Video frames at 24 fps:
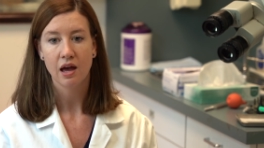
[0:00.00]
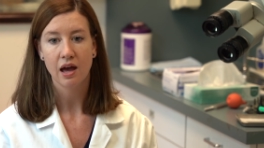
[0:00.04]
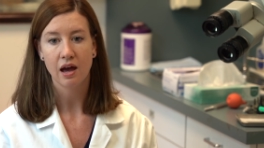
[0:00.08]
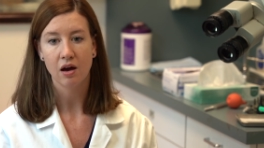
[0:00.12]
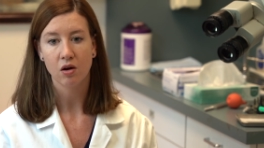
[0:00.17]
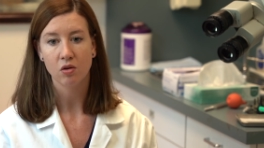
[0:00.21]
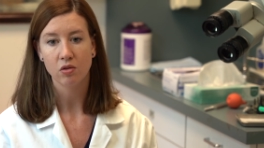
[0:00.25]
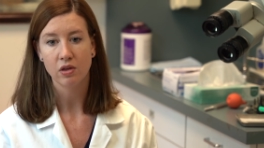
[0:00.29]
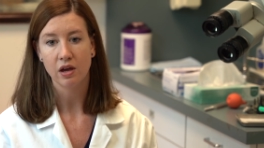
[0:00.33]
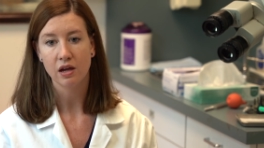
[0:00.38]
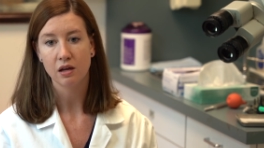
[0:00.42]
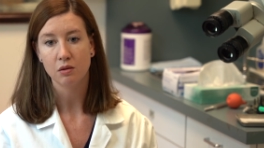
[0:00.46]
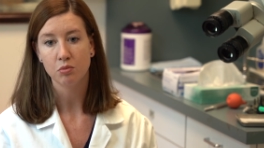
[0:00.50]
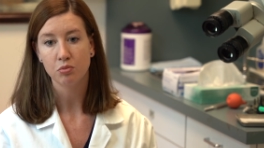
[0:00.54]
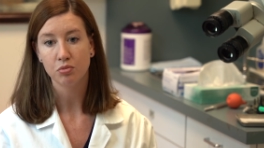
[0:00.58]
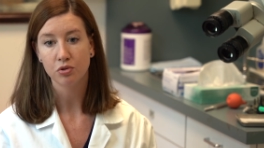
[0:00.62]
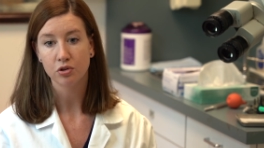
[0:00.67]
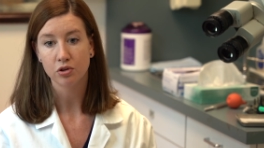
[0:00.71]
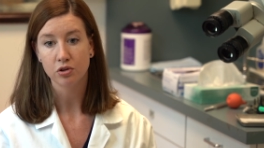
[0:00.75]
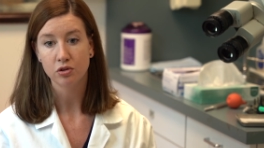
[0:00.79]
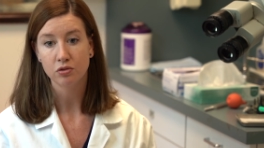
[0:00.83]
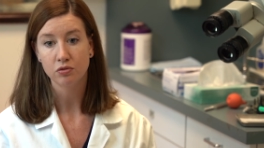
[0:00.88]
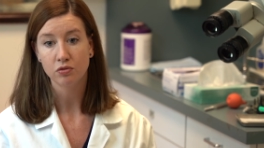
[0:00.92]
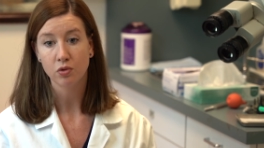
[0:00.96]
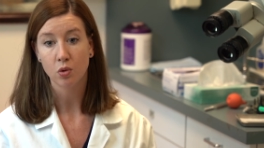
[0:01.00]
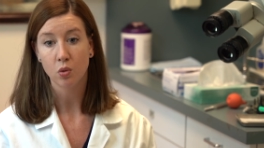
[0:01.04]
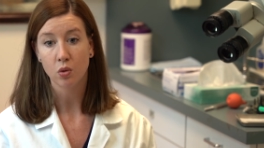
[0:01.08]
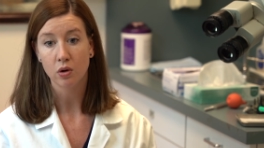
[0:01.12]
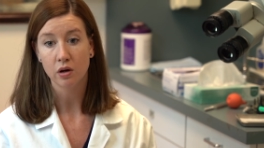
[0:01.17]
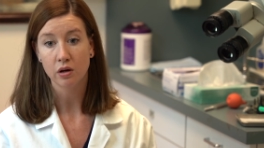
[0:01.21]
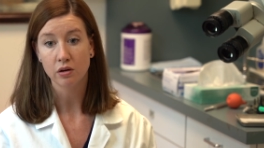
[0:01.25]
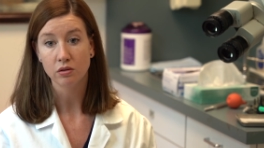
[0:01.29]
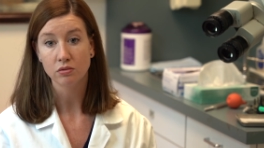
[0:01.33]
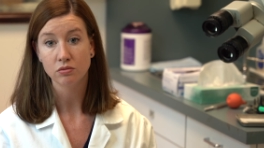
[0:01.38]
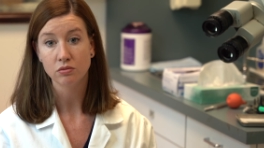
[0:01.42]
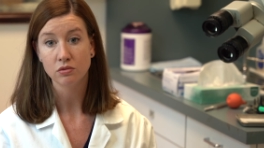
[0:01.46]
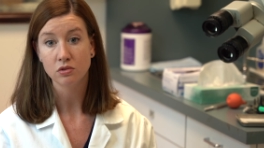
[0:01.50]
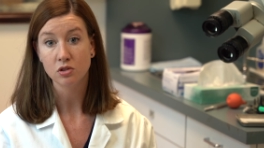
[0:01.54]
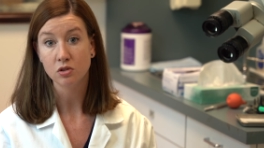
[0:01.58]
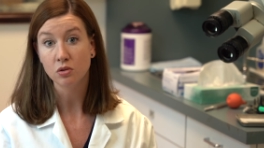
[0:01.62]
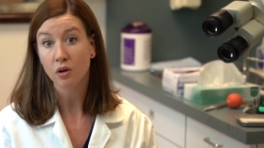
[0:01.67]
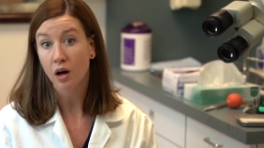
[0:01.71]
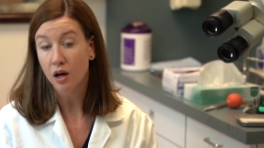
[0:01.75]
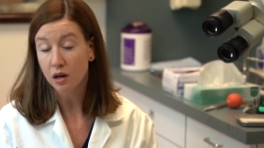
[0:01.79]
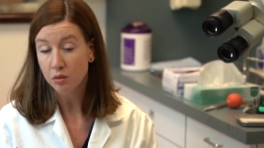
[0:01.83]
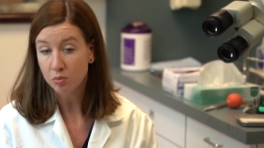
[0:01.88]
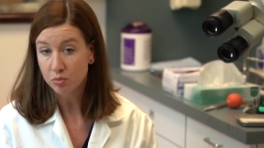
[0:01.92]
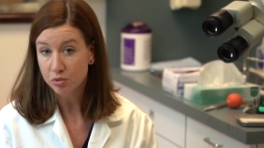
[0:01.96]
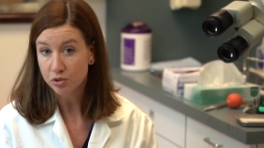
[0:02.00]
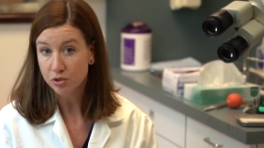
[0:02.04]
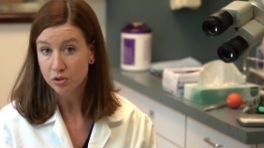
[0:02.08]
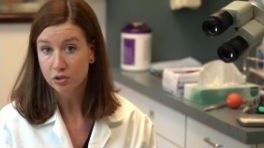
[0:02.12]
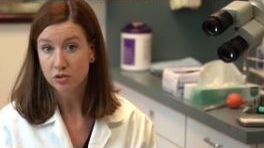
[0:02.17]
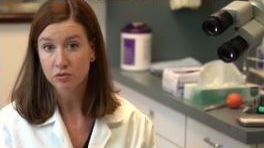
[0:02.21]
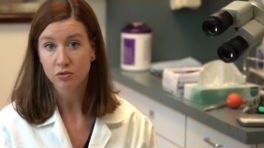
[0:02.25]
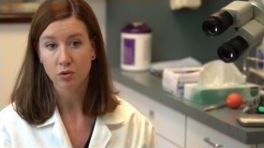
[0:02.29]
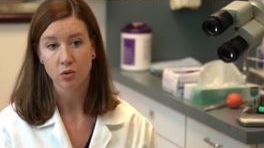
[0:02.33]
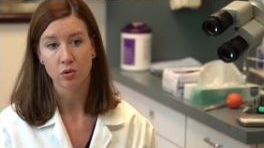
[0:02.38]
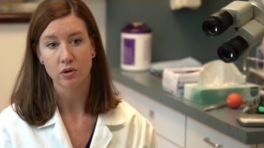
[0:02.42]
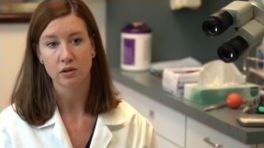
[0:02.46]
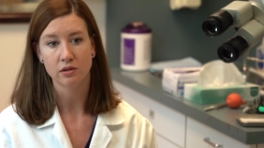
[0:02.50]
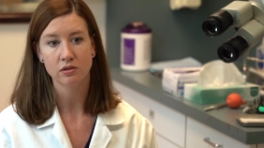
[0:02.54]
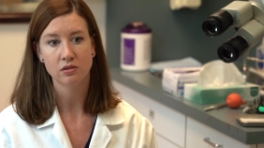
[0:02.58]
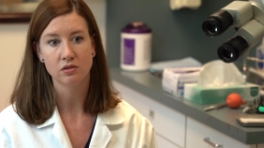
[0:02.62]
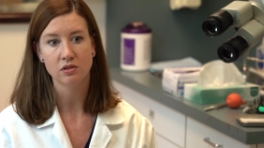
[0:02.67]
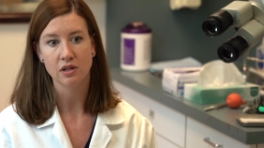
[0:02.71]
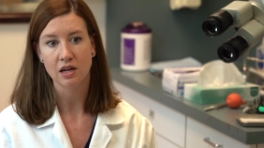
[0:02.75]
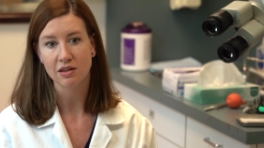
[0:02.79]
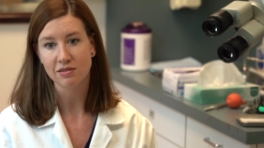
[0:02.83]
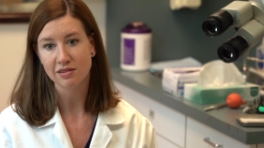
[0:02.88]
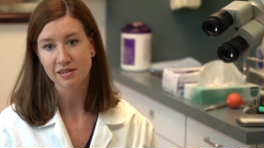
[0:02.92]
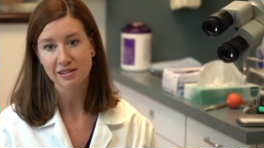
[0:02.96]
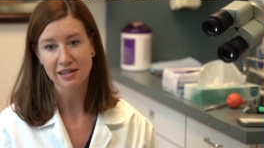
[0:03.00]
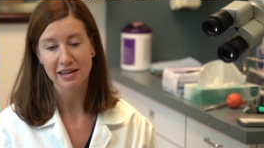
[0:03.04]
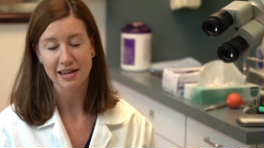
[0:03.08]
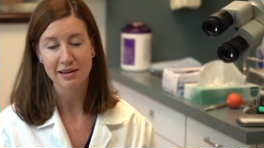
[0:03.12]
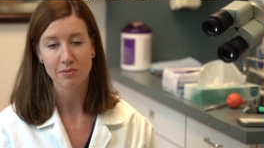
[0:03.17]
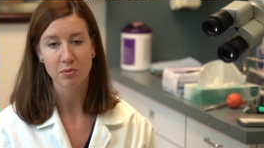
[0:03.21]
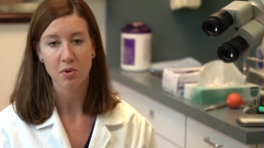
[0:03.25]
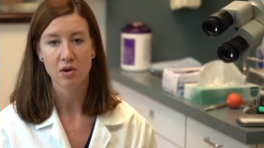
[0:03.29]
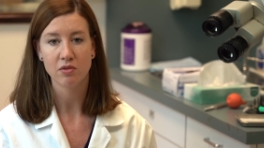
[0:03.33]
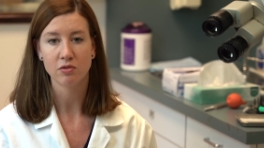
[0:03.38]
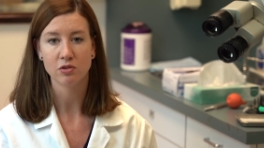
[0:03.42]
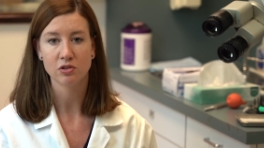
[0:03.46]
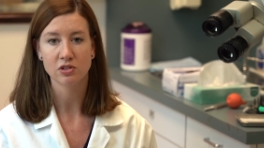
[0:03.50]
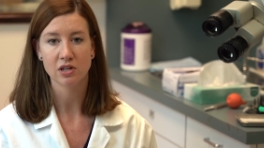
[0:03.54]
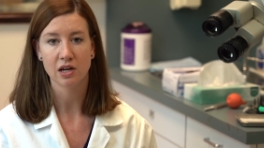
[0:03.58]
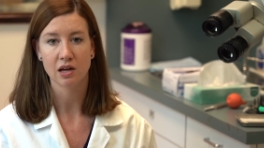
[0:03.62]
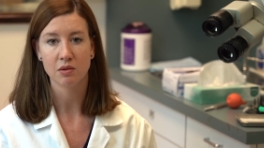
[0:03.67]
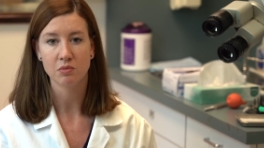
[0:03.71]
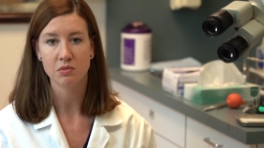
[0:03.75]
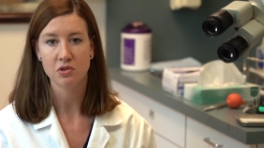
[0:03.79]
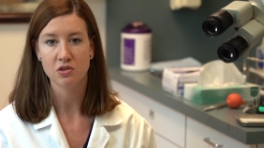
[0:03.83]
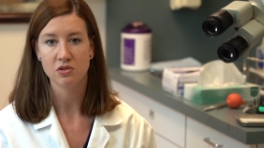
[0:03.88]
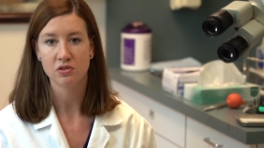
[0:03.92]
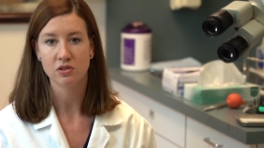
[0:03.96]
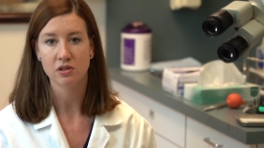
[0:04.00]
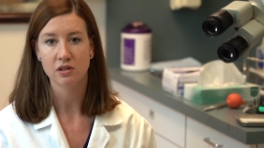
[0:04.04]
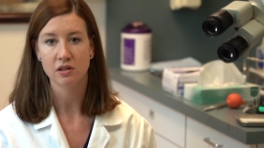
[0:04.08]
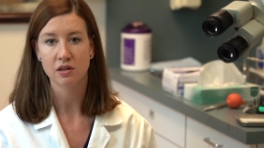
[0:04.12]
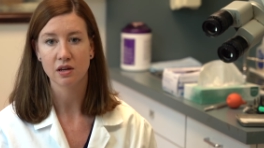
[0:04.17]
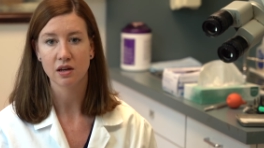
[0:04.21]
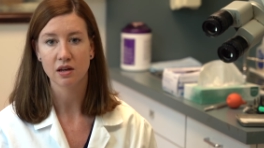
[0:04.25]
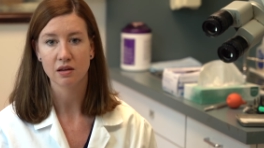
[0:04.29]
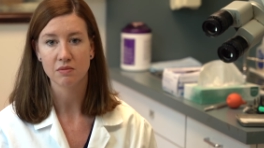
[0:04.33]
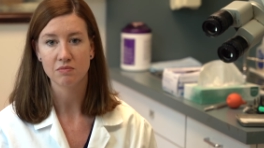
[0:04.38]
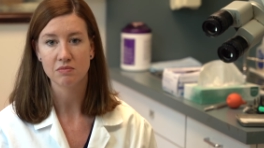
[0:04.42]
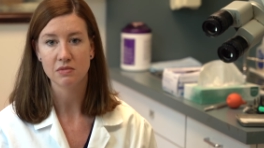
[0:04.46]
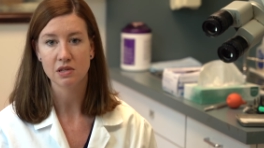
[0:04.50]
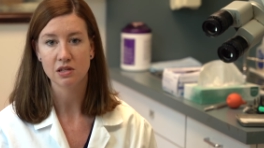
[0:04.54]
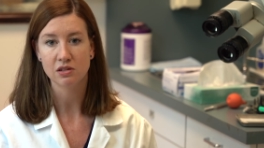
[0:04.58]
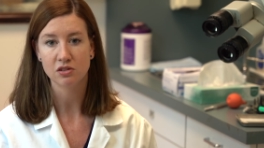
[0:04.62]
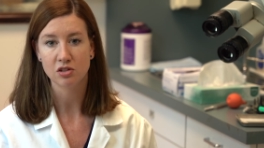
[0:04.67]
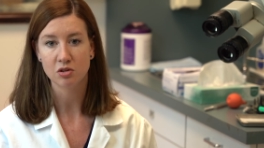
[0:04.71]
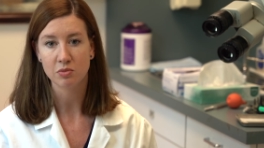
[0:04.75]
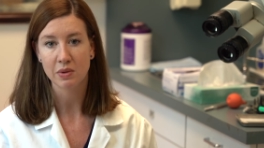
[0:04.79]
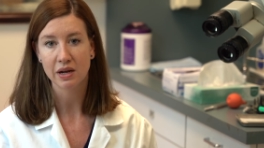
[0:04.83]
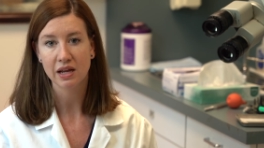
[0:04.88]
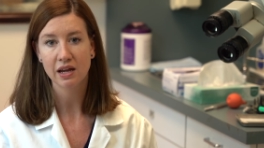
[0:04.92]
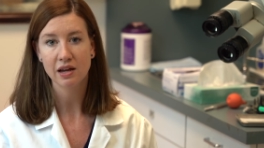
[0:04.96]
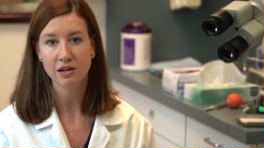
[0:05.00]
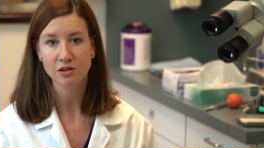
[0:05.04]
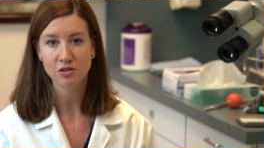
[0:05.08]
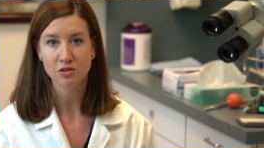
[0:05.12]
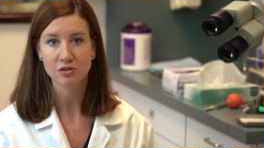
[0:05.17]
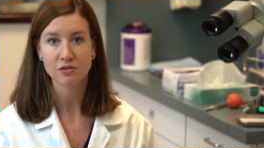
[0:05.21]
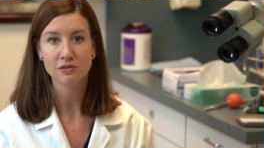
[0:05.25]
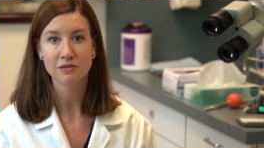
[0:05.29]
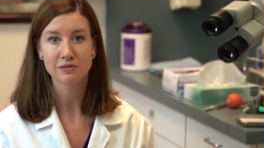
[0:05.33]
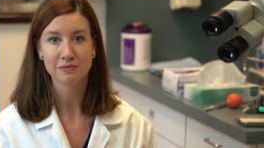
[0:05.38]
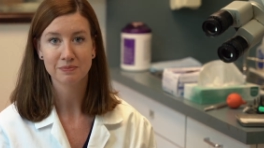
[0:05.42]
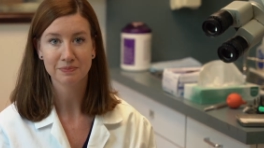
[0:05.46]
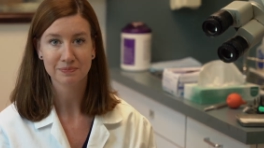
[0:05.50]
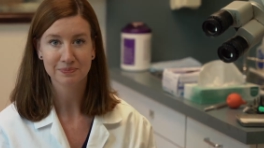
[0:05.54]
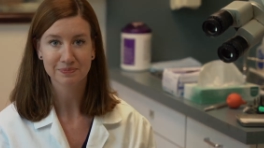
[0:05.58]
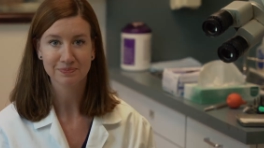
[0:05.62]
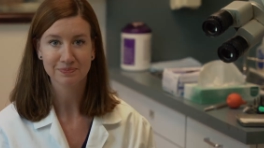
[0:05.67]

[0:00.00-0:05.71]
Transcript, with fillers: how they improve or do not improve or stay the same over time using um, these new medications.